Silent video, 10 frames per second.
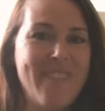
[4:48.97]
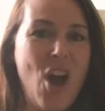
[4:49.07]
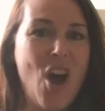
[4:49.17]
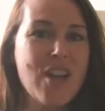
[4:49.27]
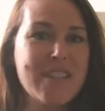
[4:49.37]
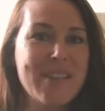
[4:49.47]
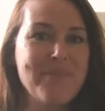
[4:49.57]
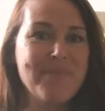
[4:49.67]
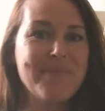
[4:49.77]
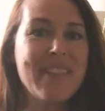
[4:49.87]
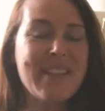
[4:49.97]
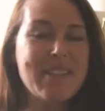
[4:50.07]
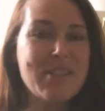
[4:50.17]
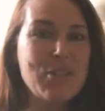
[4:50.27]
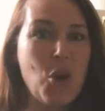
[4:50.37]
Awesome. Thanks
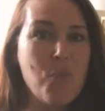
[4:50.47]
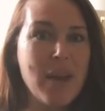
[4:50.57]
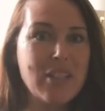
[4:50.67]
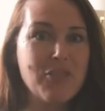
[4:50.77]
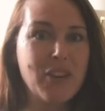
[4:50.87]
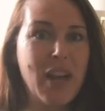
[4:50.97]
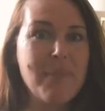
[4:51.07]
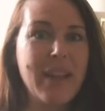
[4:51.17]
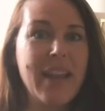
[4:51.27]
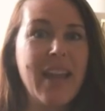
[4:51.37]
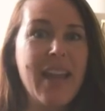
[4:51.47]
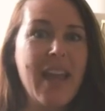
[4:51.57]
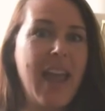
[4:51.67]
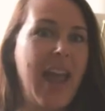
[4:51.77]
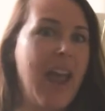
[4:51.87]
so much for coming
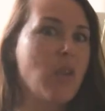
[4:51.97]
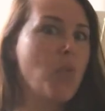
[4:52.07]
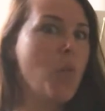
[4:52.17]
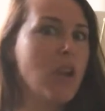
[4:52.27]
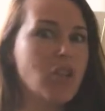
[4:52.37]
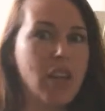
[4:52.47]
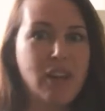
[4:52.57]
and watching our